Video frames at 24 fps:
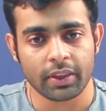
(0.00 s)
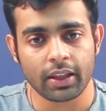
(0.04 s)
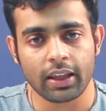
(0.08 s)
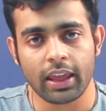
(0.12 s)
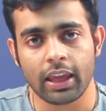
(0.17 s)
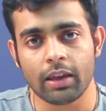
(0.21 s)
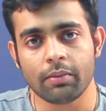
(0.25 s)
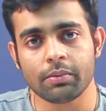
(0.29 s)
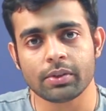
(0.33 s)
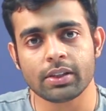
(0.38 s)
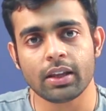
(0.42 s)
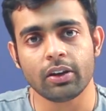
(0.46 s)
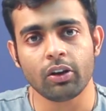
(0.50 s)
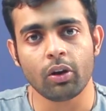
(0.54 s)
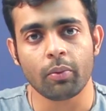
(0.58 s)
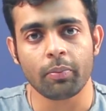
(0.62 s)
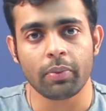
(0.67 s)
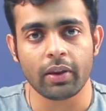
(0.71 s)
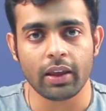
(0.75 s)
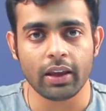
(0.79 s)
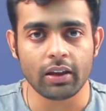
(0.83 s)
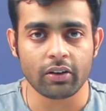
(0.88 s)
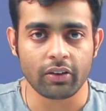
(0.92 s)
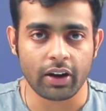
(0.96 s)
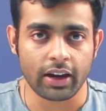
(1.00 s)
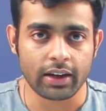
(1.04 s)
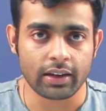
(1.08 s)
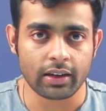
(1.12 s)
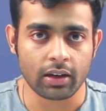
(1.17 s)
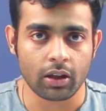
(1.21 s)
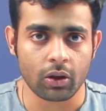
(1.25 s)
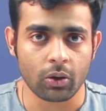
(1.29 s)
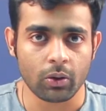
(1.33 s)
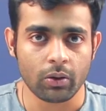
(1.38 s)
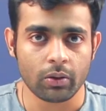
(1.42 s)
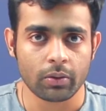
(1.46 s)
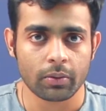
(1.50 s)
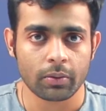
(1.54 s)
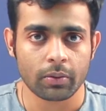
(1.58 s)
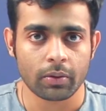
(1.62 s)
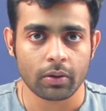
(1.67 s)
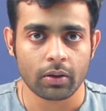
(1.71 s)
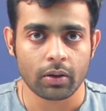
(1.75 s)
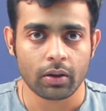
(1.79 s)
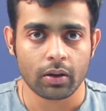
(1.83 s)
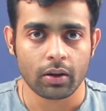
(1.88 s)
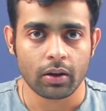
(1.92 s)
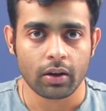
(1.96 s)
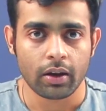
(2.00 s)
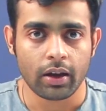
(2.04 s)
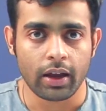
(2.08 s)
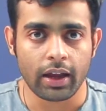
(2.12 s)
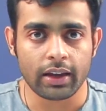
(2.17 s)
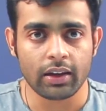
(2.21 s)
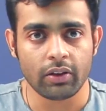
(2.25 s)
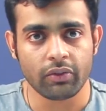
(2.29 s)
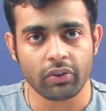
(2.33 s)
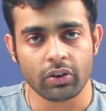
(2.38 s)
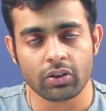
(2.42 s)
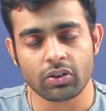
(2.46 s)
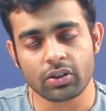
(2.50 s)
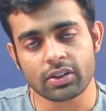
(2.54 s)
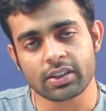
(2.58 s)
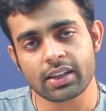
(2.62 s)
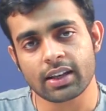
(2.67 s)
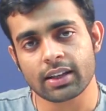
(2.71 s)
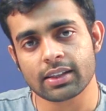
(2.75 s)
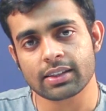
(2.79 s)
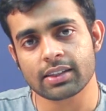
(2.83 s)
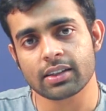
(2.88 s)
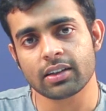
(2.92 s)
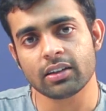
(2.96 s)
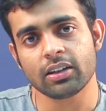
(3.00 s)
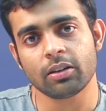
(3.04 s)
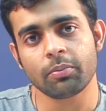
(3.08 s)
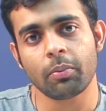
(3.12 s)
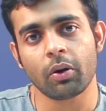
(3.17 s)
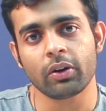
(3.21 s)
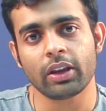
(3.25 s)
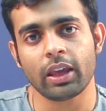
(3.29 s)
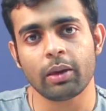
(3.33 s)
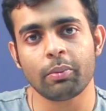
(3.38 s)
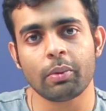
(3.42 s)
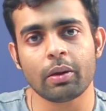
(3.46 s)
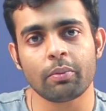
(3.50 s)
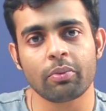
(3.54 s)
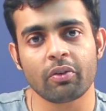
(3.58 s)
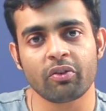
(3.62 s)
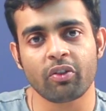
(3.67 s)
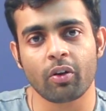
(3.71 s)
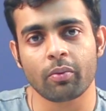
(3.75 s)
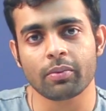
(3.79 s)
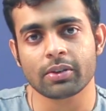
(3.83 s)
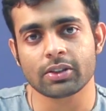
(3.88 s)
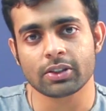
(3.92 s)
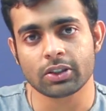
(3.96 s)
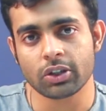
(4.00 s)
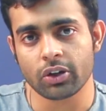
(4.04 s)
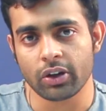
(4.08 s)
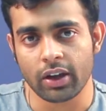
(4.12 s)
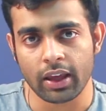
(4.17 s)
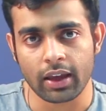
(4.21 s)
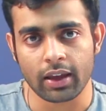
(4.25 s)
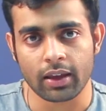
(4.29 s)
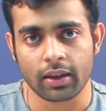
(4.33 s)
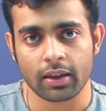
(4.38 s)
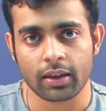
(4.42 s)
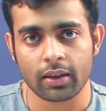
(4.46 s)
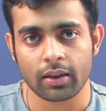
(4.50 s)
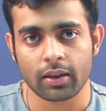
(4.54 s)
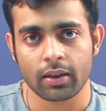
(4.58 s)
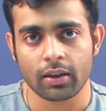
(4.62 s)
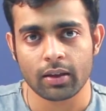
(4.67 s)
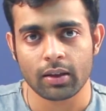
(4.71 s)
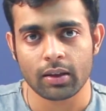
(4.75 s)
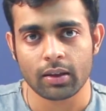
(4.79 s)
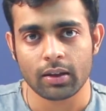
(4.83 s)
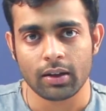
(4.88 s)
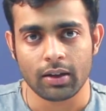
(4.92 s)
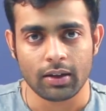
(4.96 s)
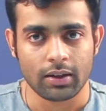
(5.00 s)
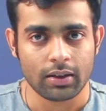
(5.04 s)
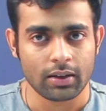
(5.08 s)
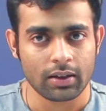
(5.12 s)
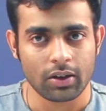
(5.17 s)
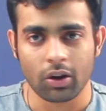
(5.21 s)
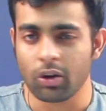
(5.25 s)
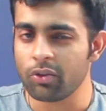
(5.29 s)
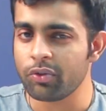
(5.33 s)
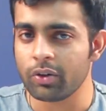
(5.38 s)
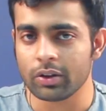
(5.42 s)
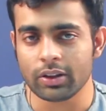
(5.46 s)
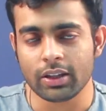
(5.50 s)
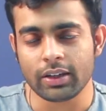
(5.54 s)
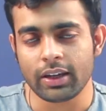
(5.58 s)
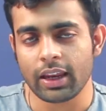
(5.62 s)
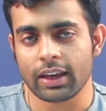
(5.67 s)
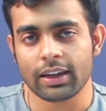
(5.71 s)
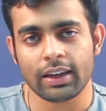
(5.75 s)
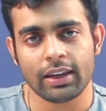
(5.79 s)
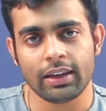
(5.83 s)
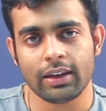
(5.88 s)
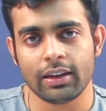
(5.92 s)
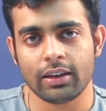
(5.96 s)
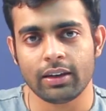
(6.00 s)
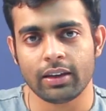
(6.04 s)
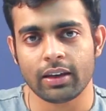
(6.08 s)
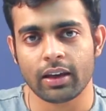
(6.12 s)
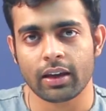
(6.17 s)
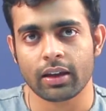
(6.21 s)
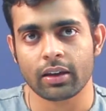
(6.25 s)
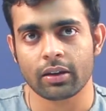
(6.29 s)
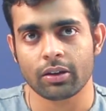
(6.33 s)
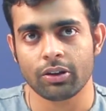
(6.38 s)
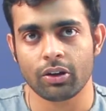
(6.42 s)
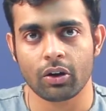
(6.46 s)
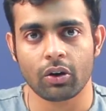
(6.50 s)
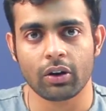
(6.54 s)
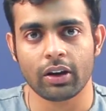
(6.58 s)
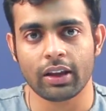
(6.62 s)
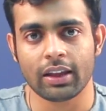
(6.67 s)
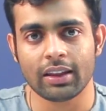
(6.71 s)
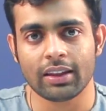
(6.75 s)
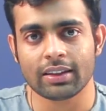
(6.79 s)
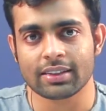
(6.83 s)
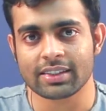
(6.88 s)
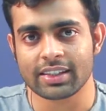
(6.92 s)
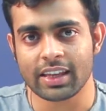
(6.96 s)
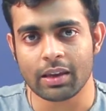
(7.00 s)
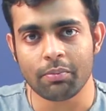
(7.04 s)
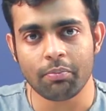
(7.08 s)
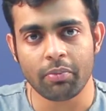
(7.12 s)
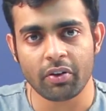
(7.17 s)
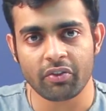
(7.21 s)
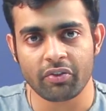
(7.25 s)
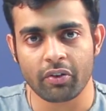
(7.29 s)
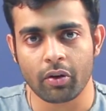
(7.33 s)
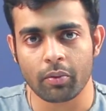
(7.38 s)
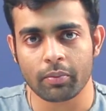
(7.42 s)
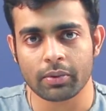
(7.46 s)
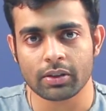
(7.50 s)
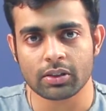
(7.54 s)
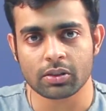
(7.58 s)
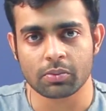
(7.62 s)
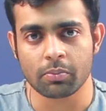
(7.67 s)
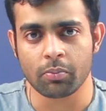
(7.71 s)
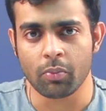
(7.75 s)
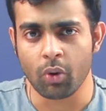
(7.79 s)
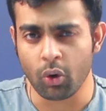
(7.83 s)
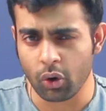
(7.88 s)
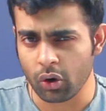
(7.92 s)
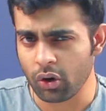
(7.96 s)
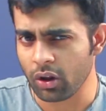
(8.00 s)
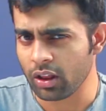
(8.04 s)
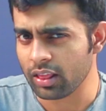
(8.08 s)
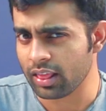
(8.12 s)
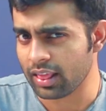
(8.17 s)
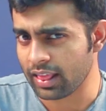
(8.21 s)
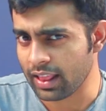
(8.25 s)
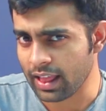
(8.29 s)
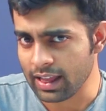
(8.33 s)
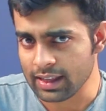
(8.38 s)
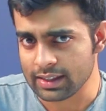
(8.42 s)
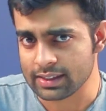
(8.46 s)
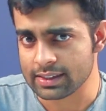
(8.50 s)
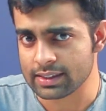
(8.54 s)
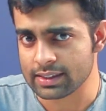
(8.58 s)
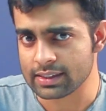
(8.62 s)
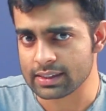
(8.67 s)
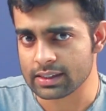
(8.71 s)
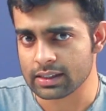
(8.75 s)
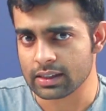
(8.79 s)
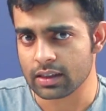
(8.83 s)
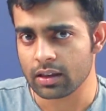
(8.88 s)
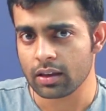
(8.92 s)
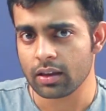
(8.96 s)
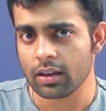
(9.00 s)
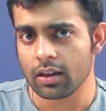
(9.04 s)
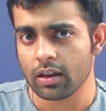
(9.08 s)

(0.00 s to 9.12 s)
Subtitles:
The games that you're playing right now, and if you're just concerned about gaming performance today, go for the 1080 Ti. You're gonna get the same performance, more or less,